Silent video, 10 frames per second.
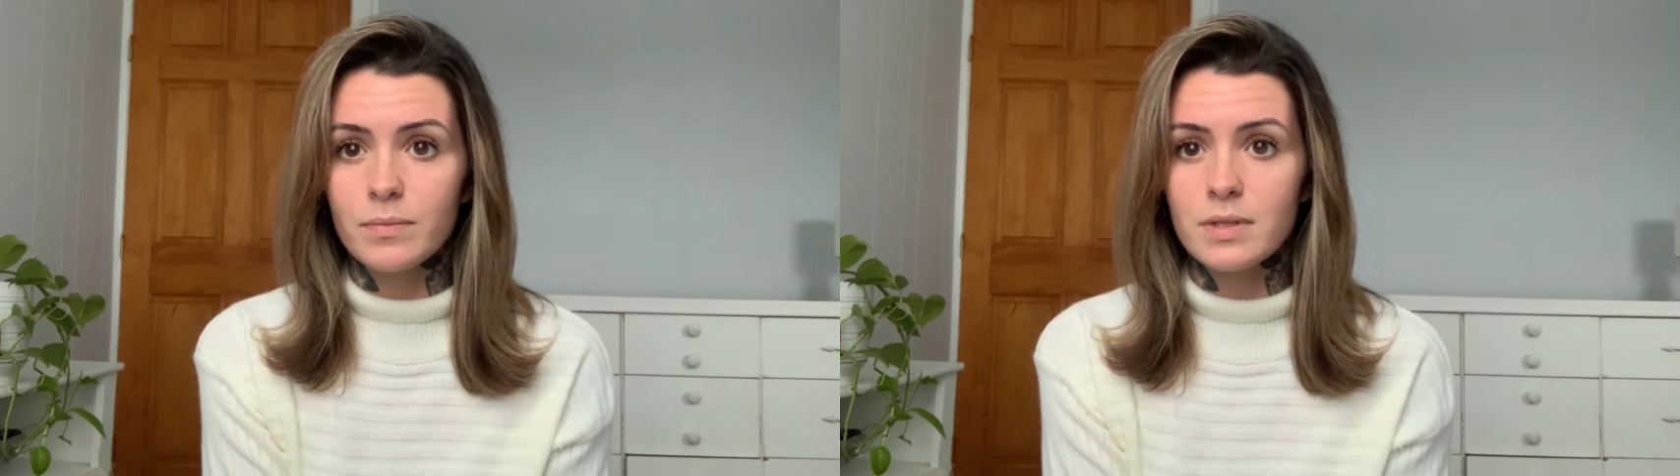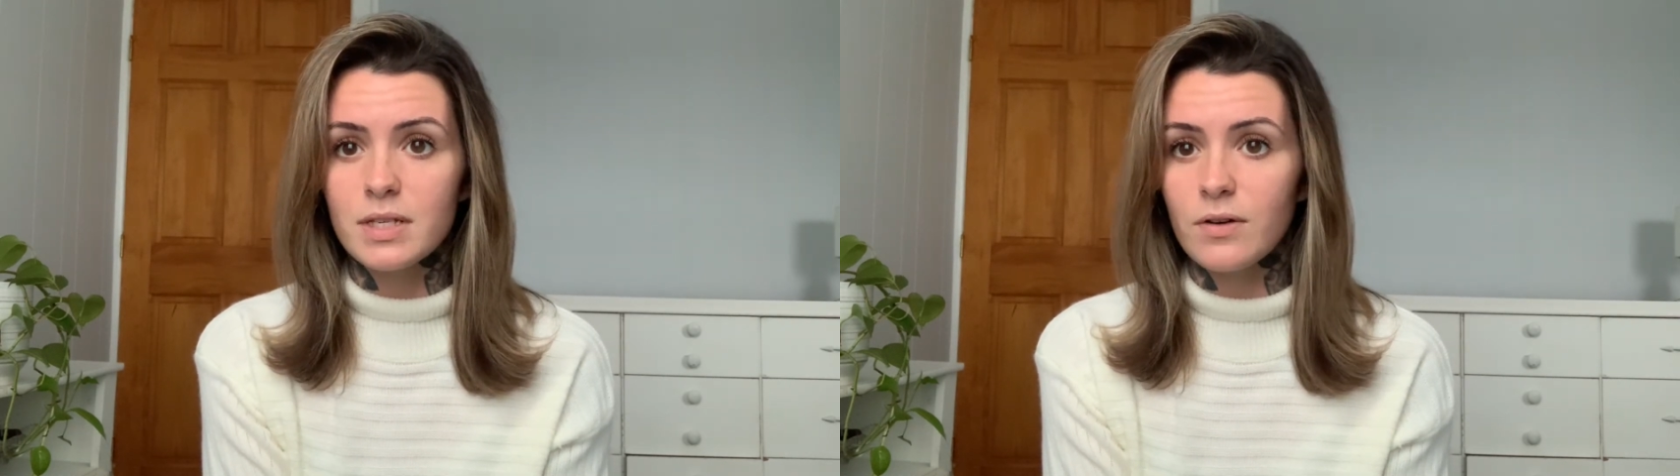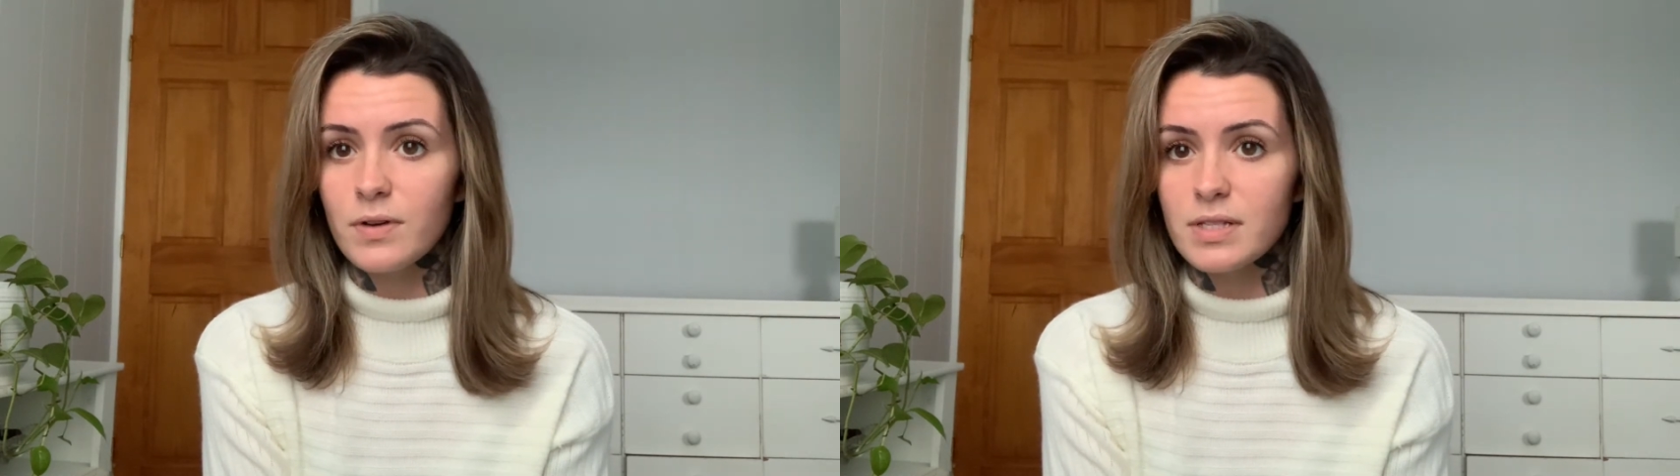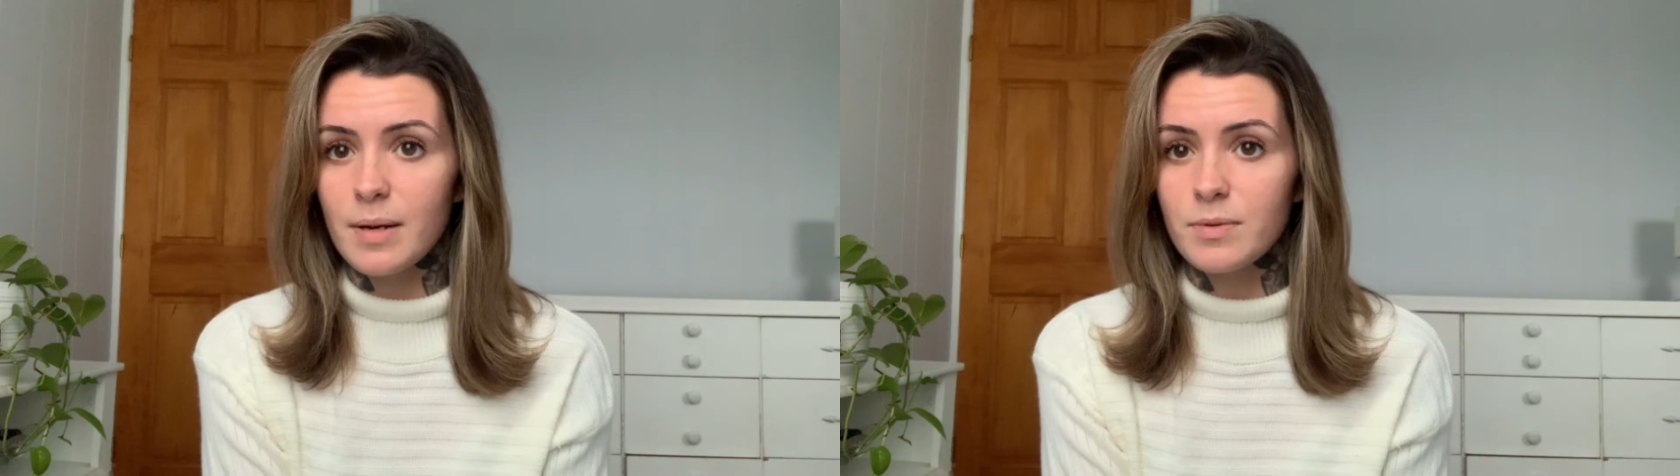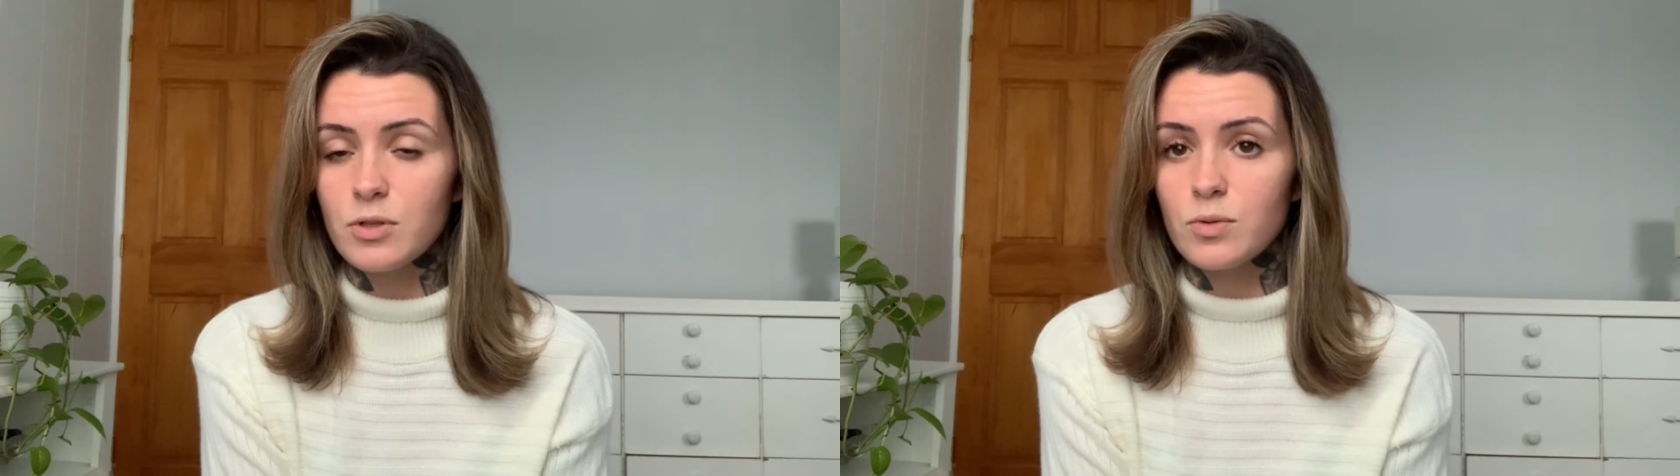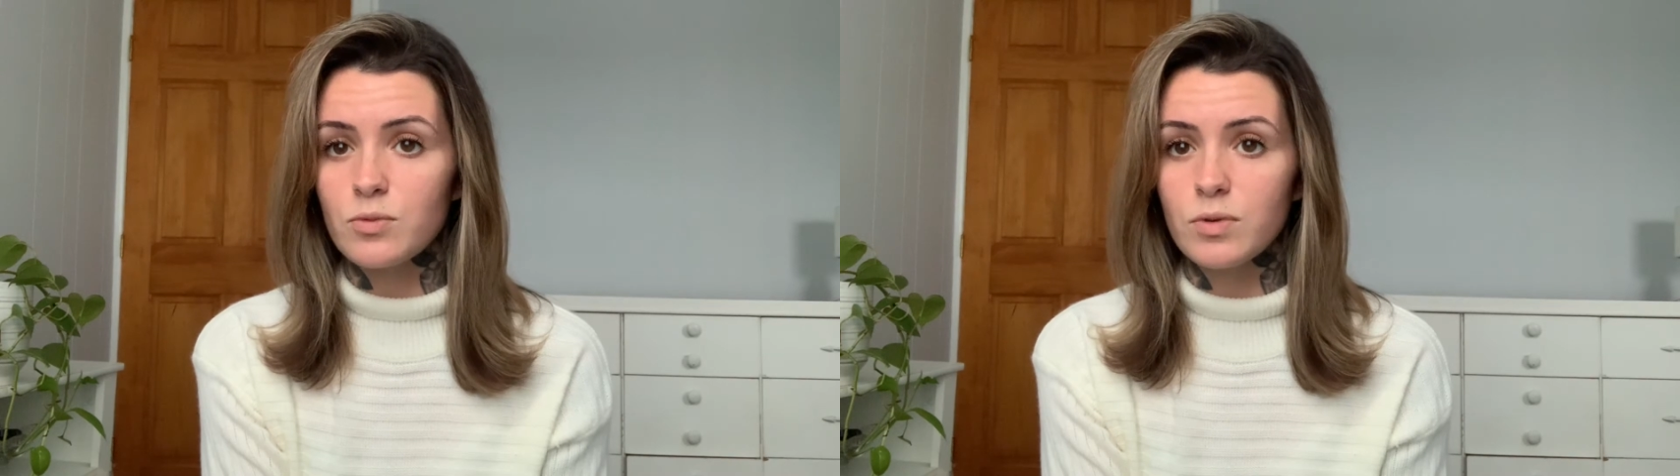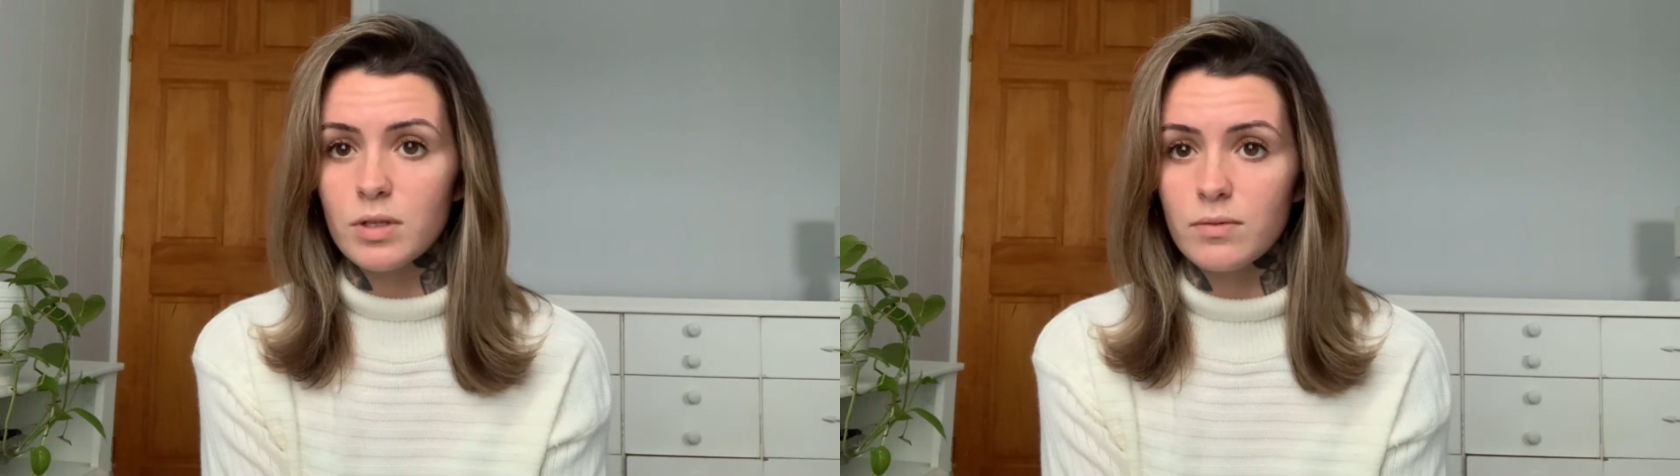Self-acceptance was really,